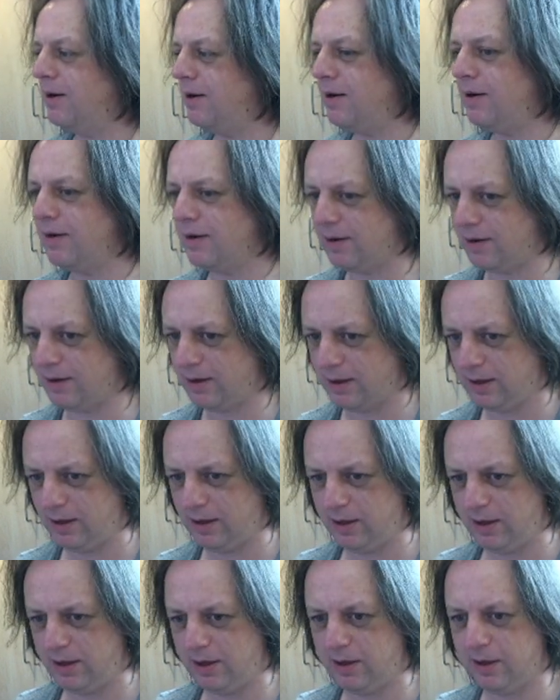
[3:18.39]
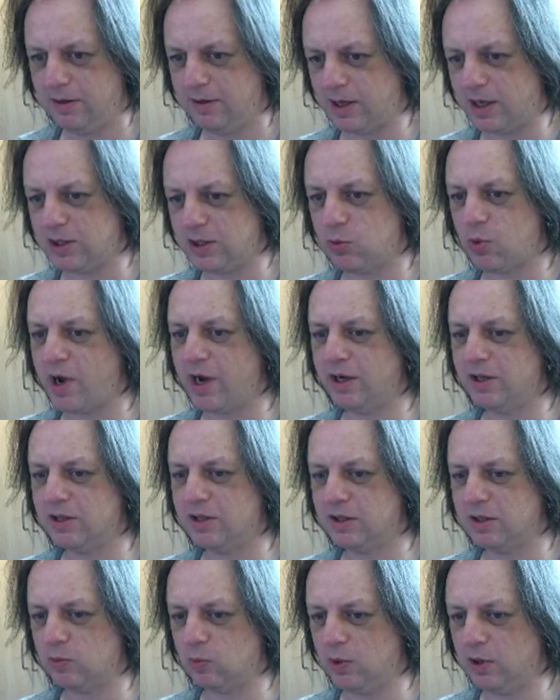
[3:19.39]
ha. That's why it
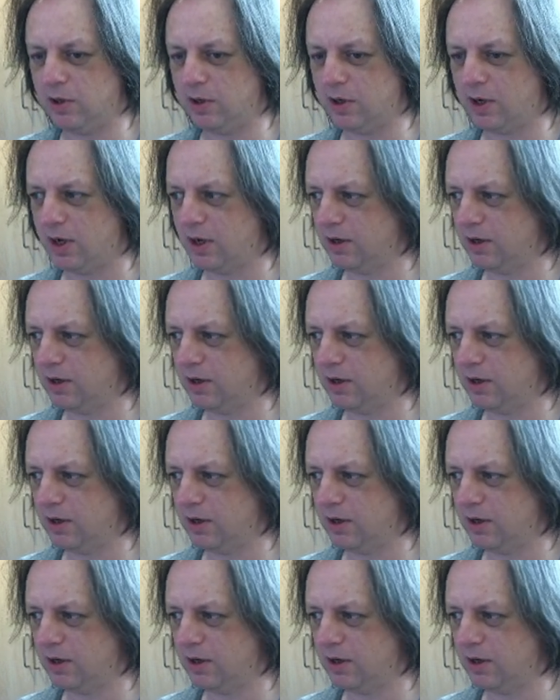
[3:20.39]
doesn't work.